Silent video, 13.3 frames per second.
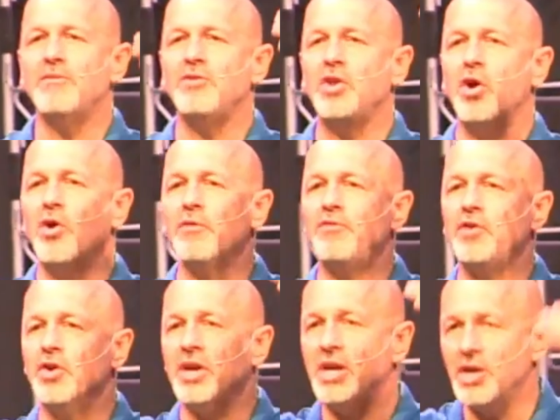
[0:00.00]
many of you know
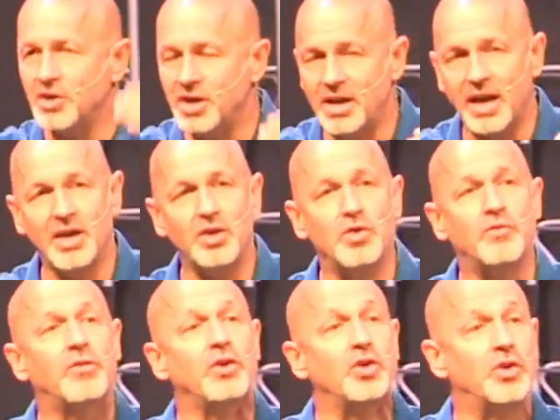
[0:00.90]
if you're here today,
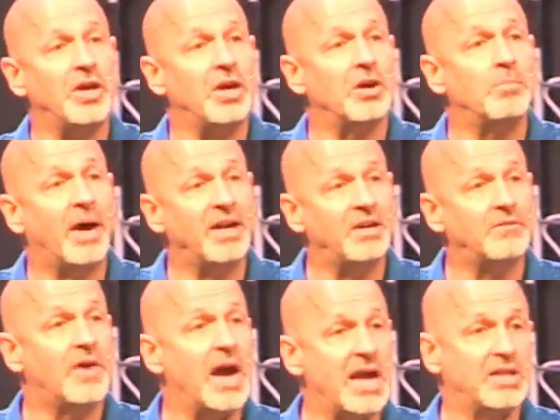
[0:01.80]
you're here by
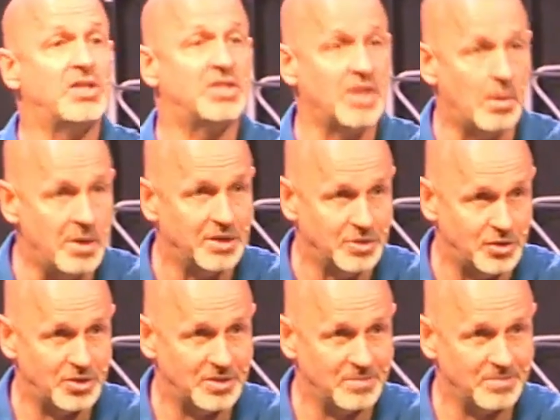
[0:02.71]
divine
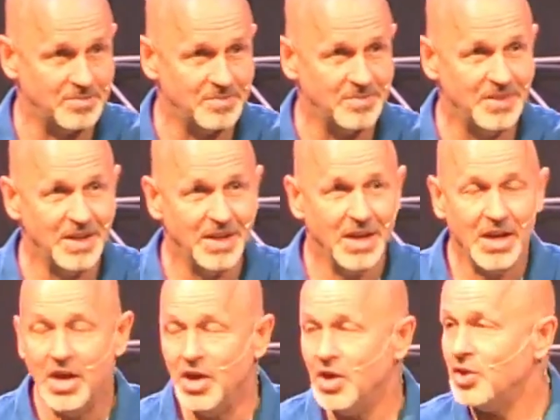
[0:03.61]
summons?
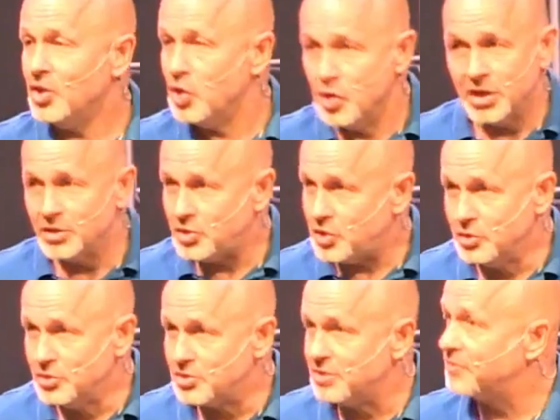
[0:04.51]
You didn't
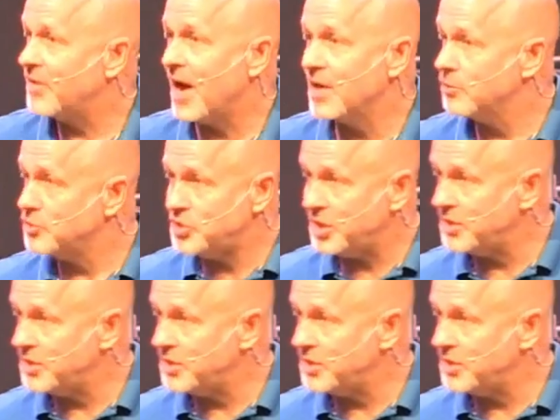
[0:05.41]
choose to follow